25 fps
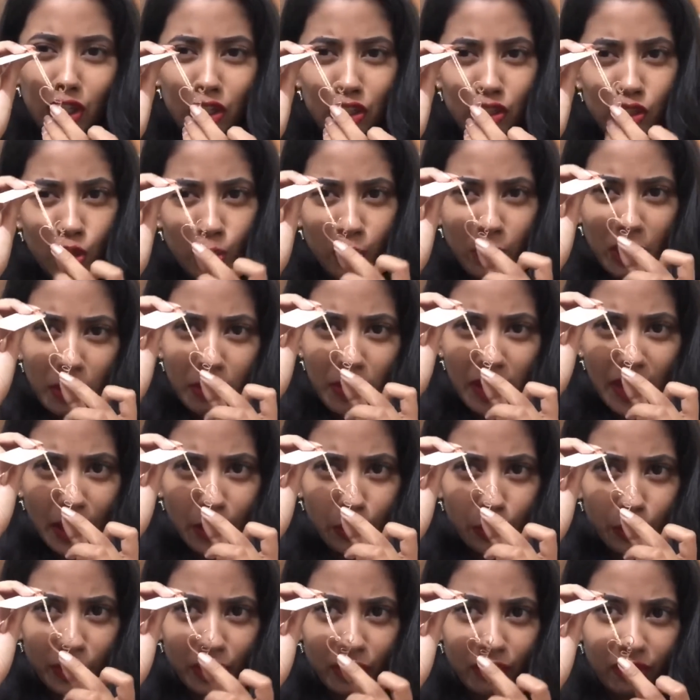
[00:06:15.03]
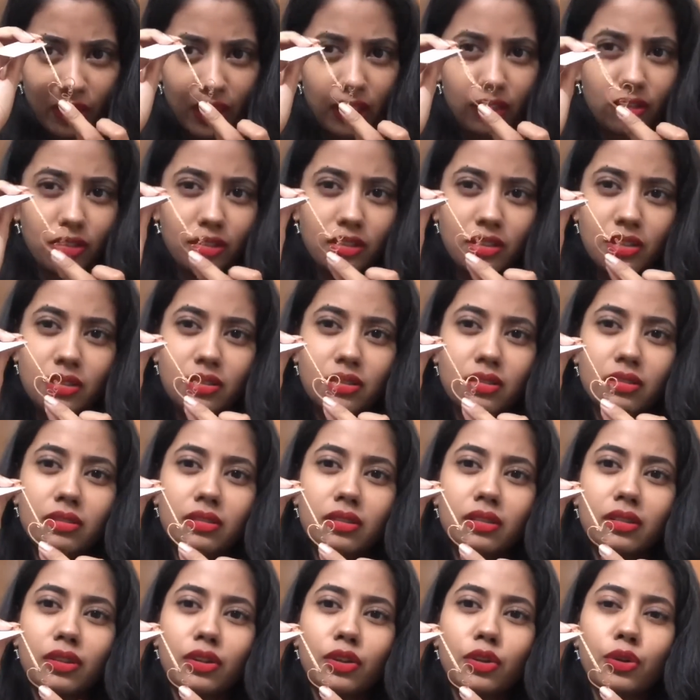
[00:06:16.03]
So maybe I will wear it,
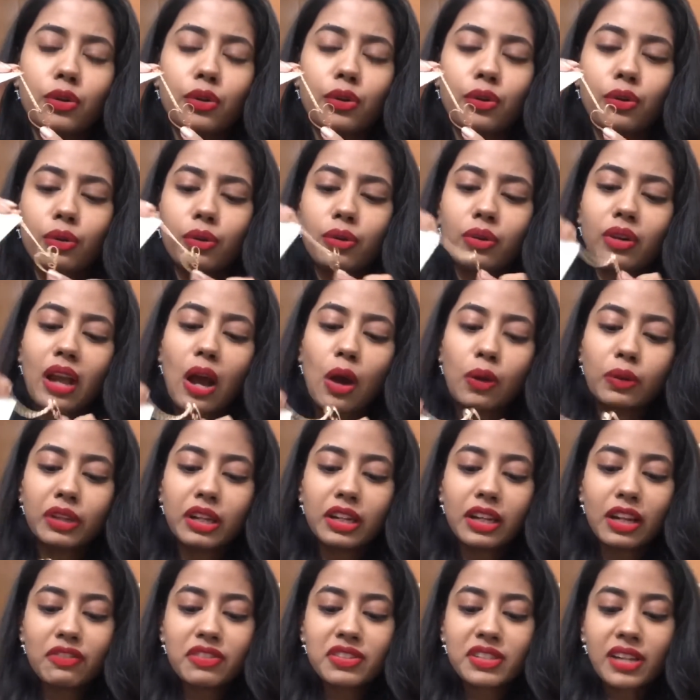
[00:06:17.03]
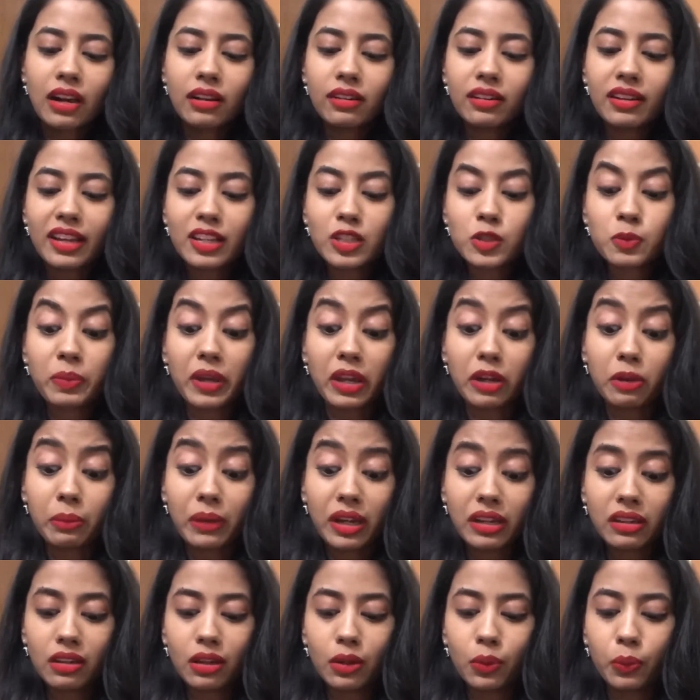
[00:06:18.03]
you know, now that I've started
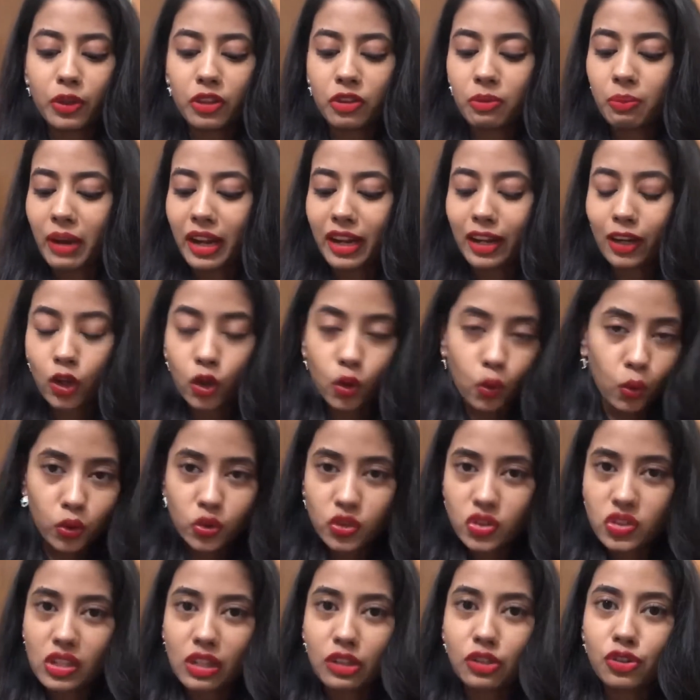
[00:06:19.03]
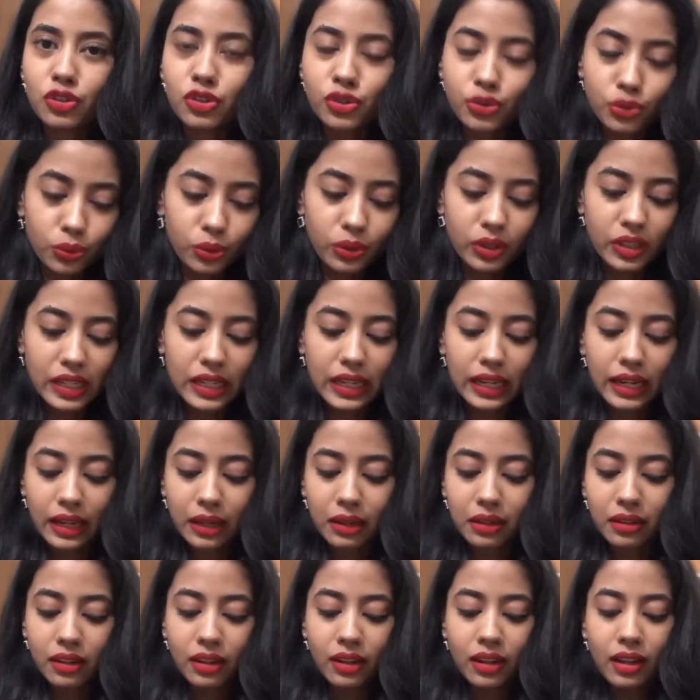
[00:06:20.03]
experimenting with my clothes and jewelry
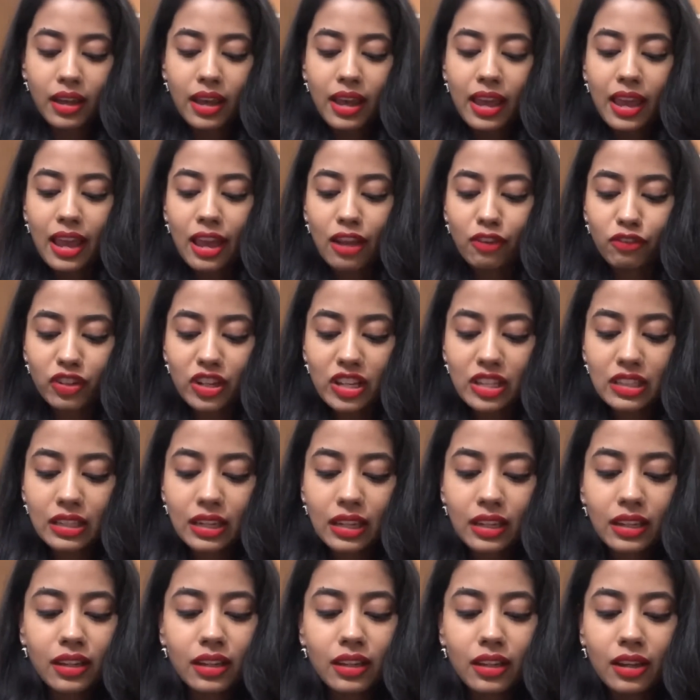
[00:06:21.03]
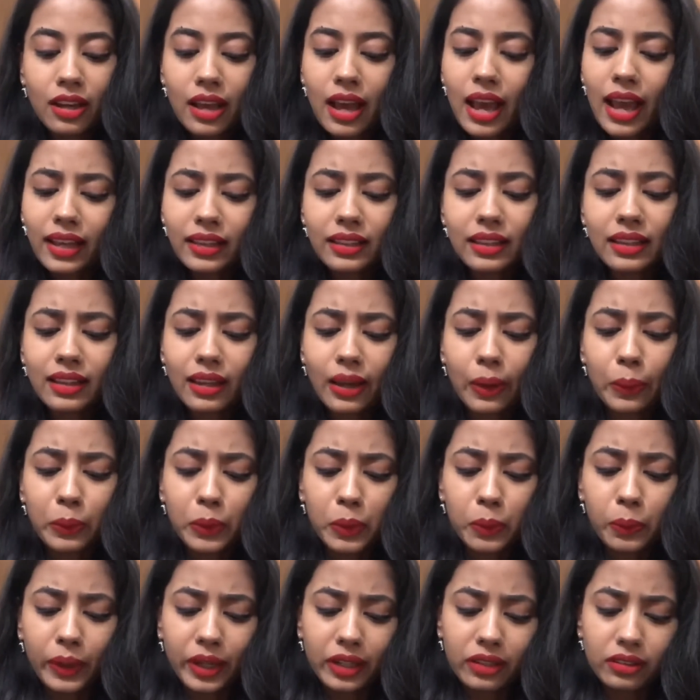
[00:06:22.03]
and everything I think I
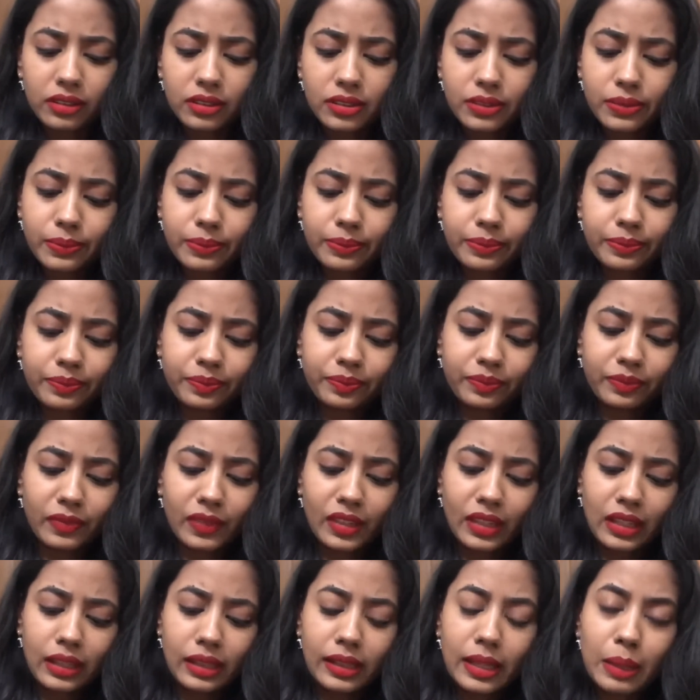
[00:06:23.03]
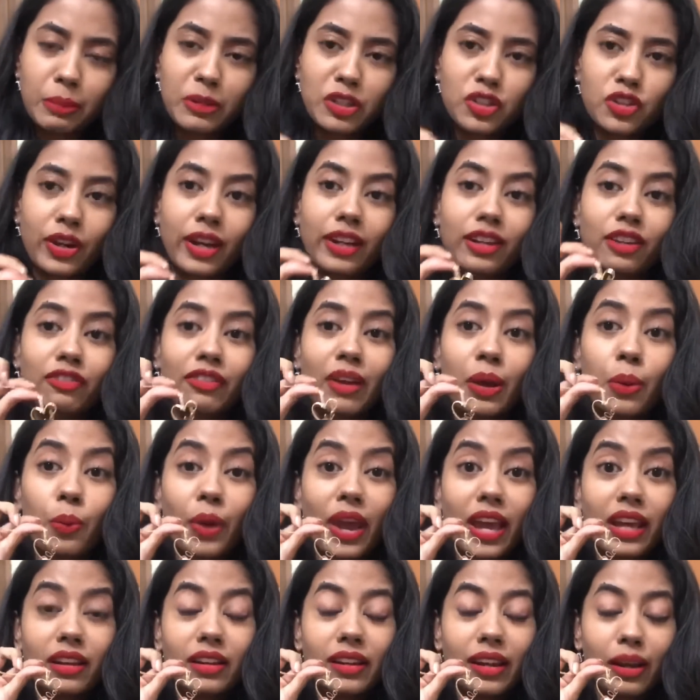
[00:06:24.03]
will wear it let me try it if I
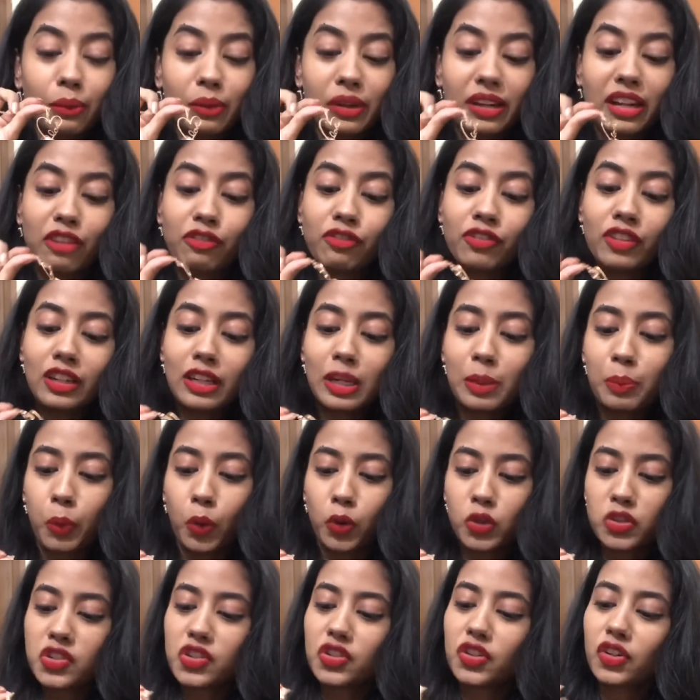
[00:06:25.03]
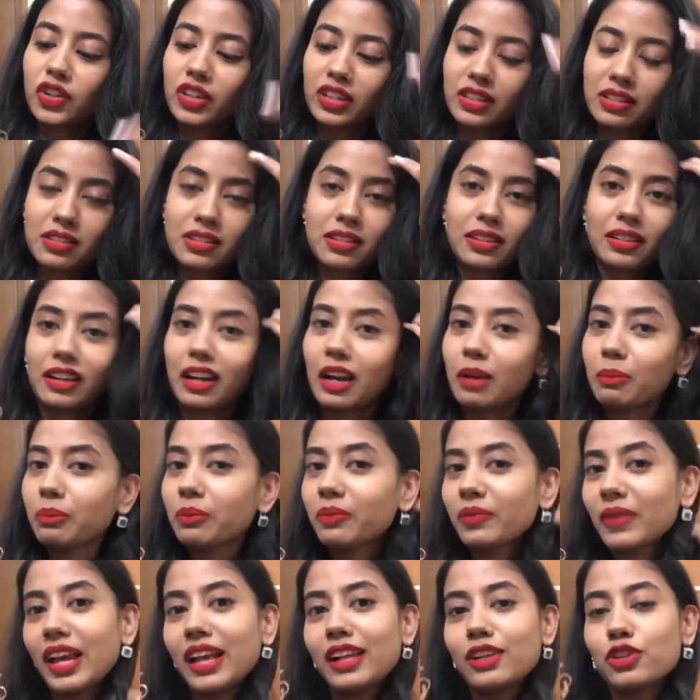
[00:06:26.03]
wear it I will definitely post it on Instagram
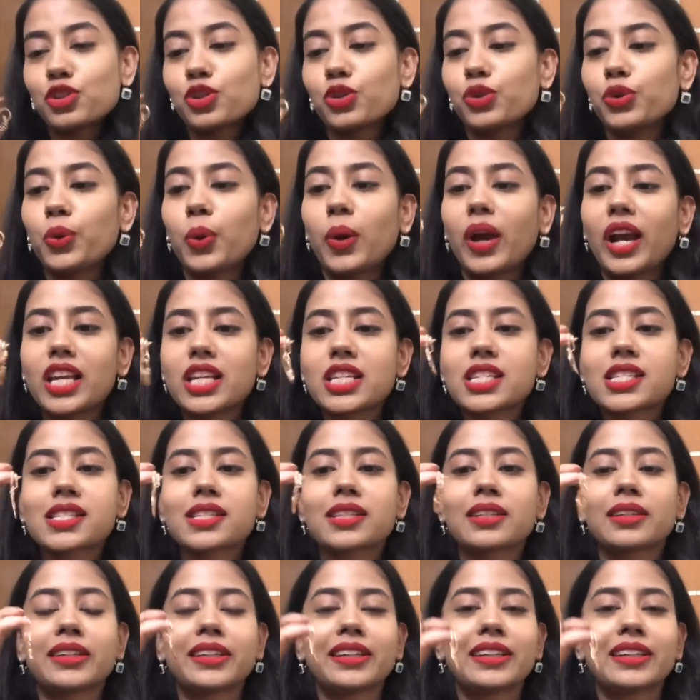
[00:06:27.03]
I'll show you guys